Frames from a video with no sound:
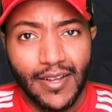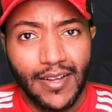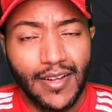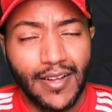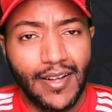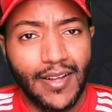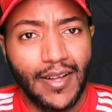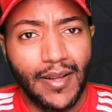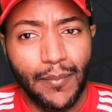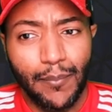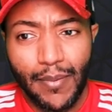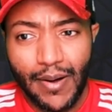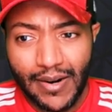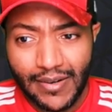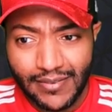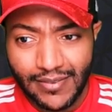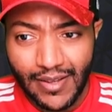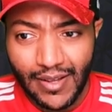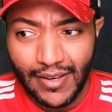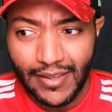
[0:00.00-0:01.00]
Uh,
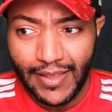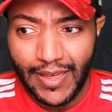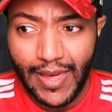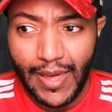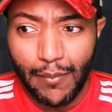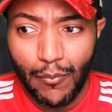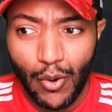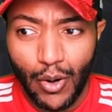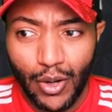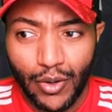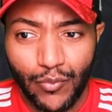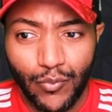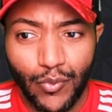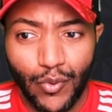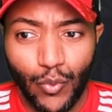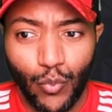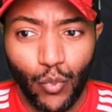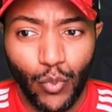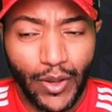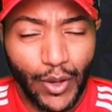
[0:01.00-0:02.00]
Martial came on
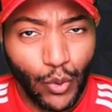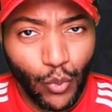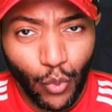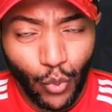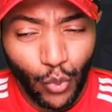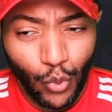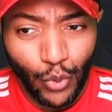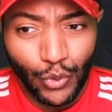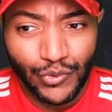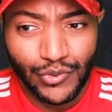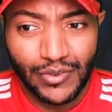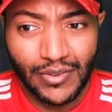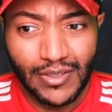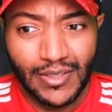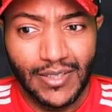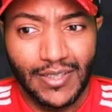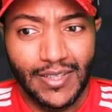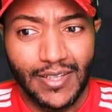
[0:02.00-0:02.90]
for Weghorst.